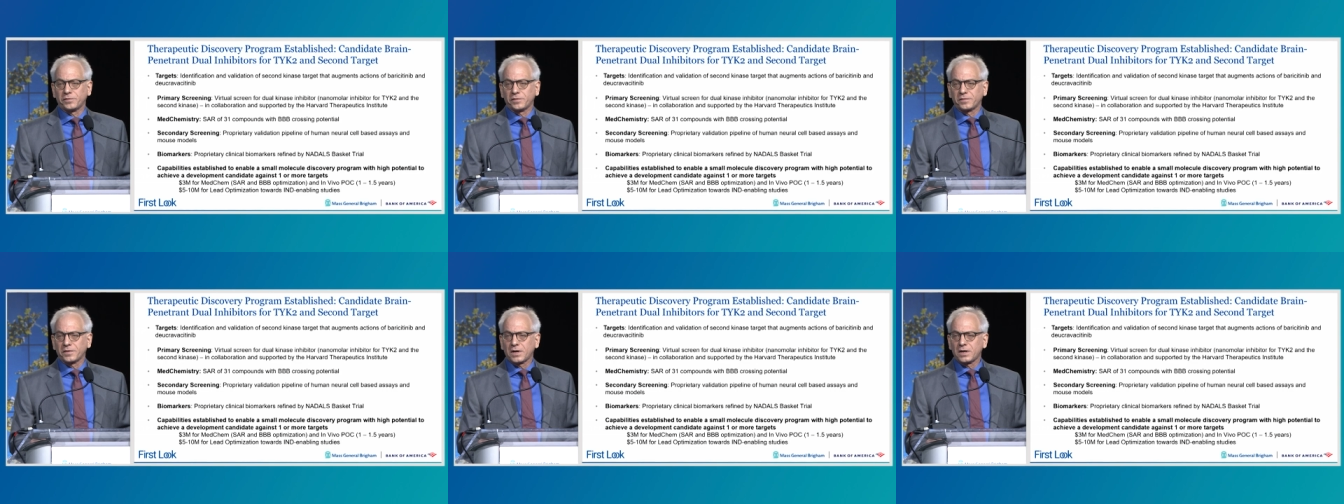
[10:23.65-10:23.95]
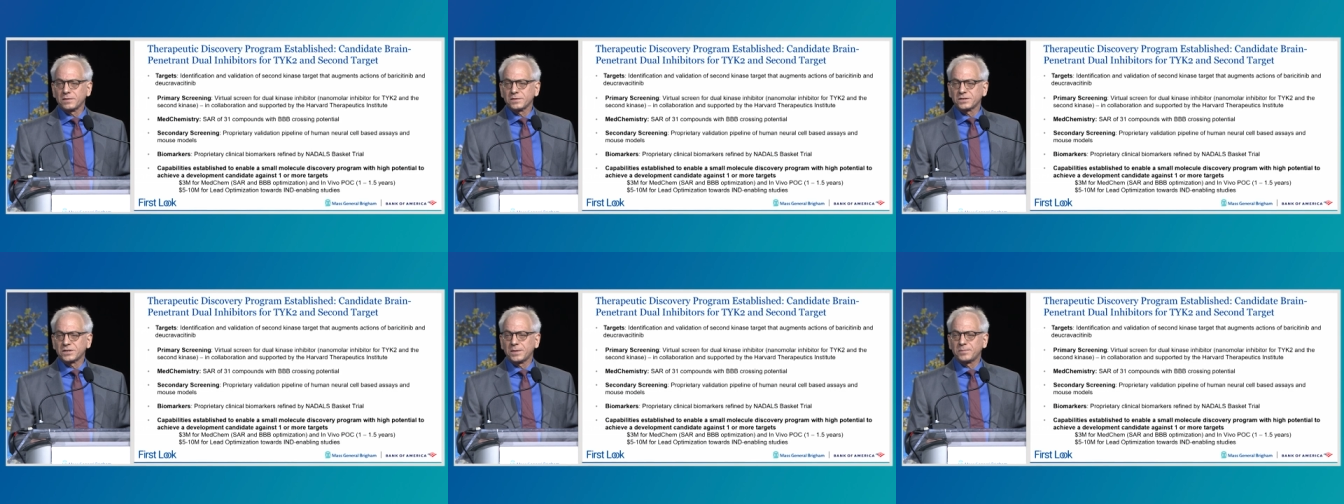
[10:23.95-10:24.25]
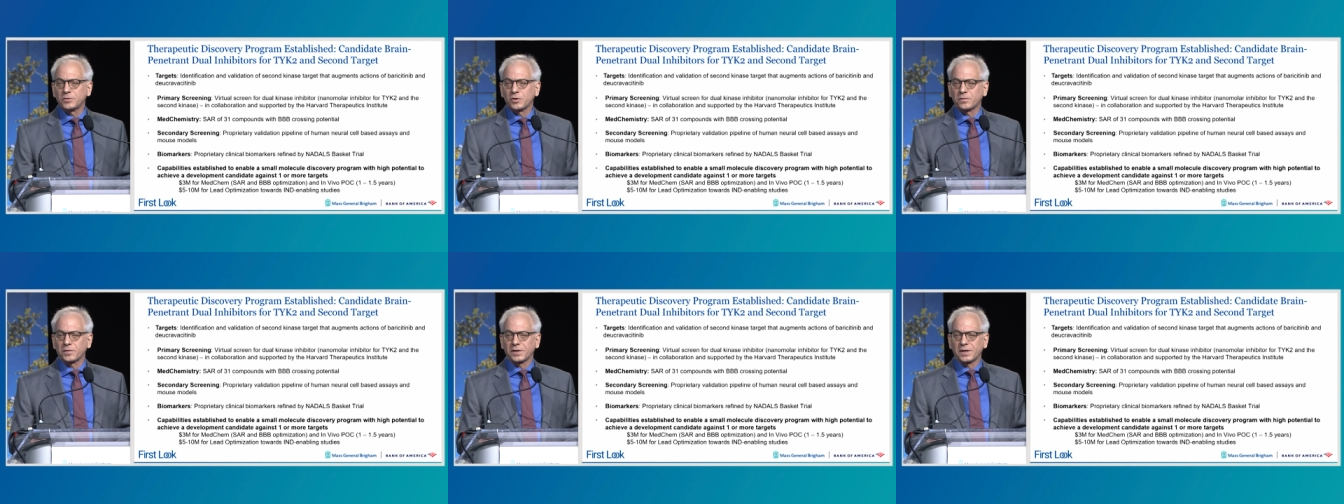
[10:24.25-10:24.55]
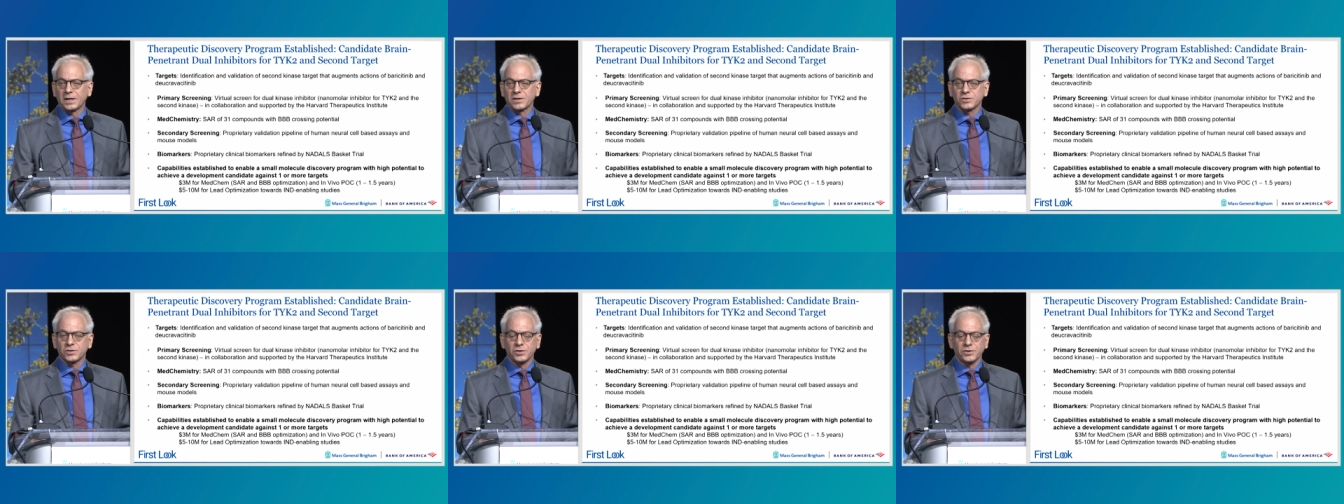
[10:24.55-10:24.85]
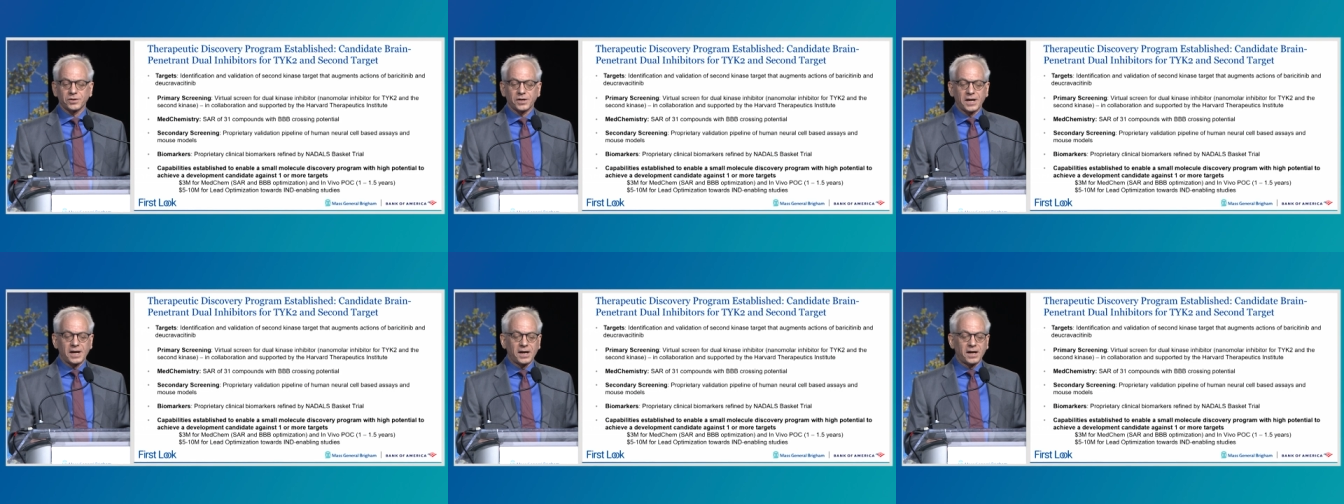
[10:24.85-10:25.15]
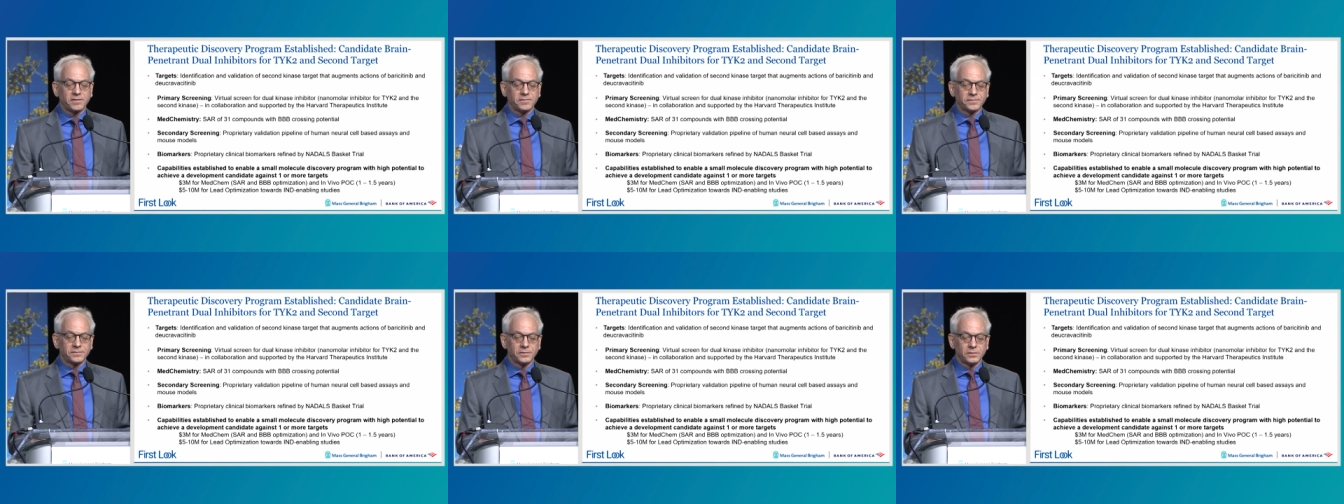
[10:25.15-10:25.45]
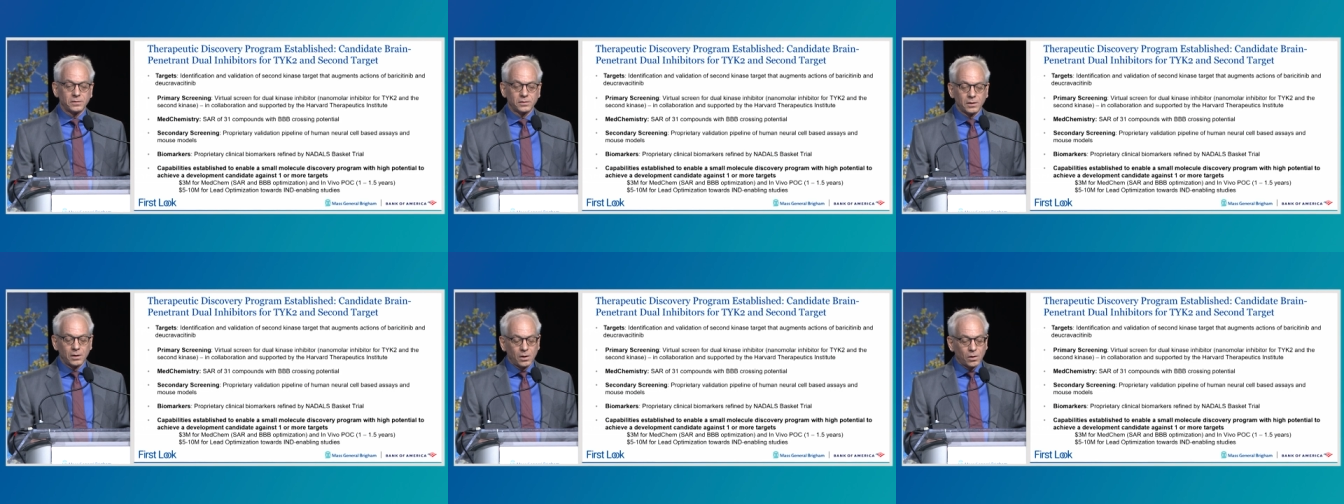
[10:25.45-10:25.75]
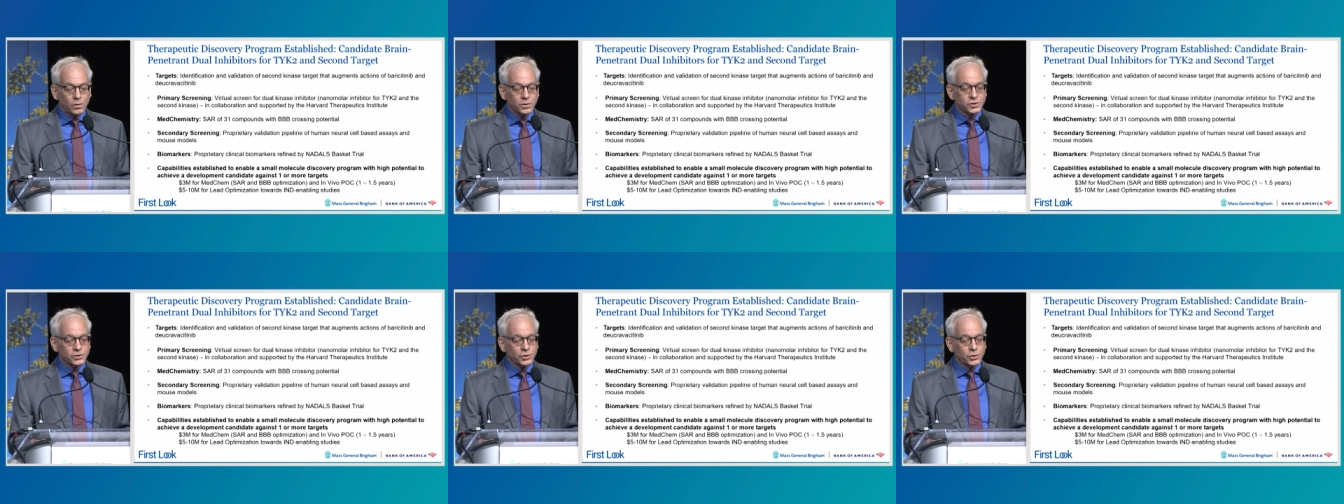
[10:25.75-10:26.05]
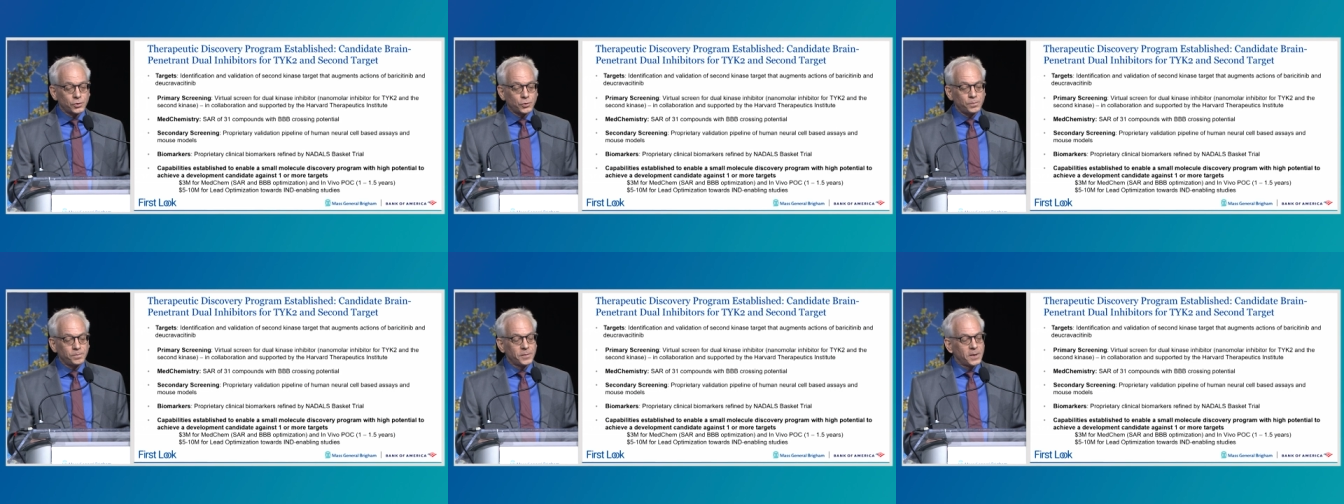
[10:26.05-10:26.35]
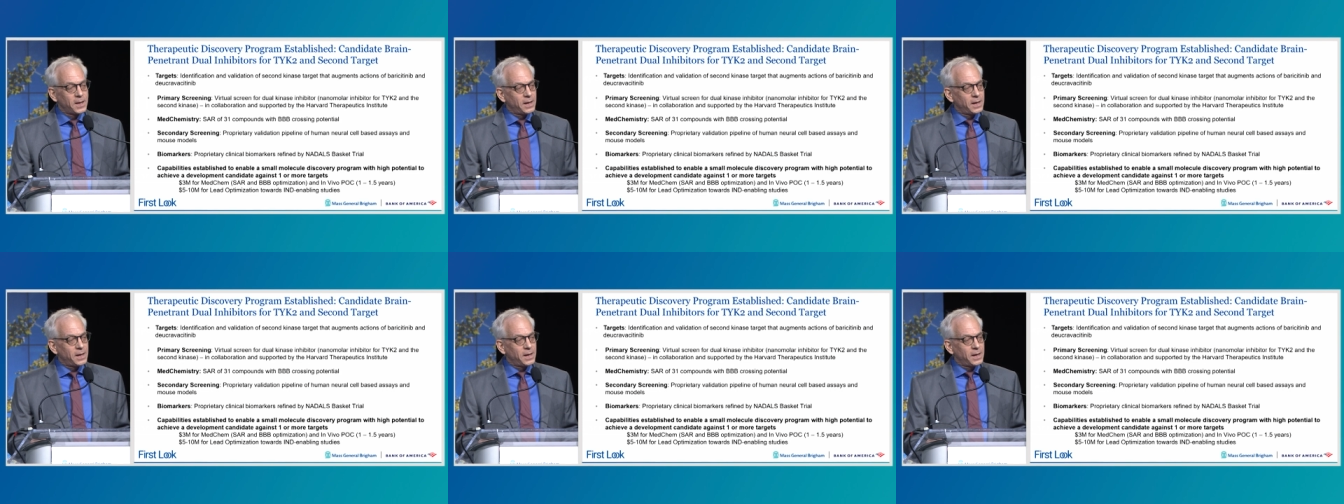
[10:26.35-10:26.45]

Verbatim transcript: of concept over the next year and a half or so,